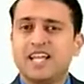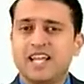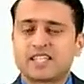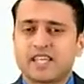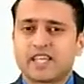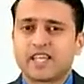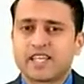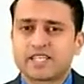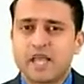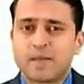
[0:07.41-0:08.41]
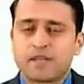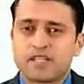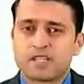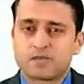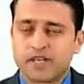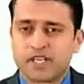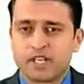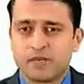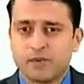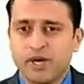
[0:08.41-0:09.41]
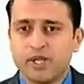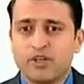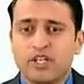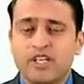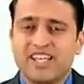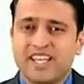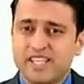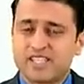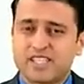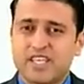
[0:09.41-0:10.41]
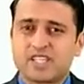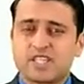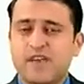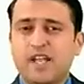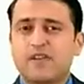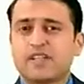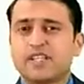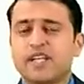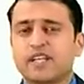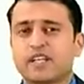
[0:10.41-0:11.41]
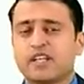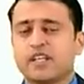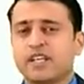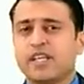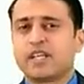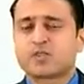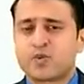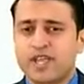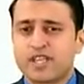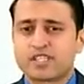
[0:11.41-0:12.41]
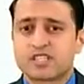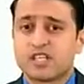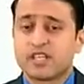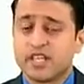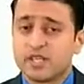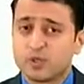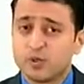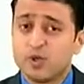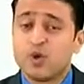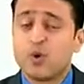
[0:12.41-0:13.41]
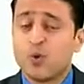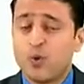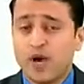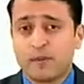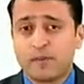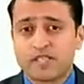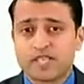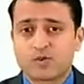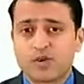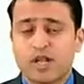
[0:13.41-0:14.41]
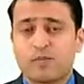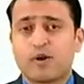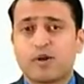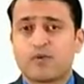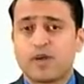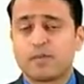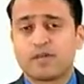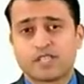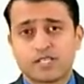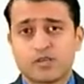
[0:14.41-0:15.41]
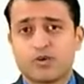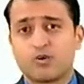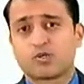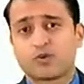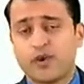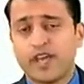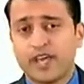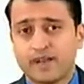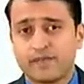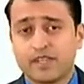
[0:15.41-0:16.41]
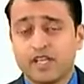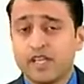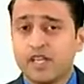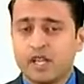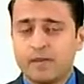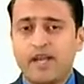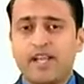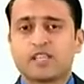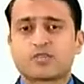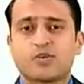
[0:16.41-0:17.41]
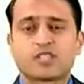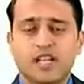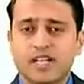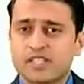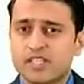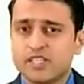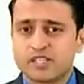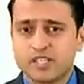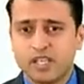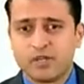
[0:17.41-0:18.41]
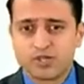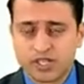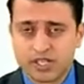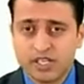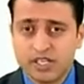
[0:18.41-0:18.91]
Let's take an example in this particular module. It says evaluate the integral e raised to x into 1 plus x square upon 1 plus x the whole square. My dear students, let us see the solution.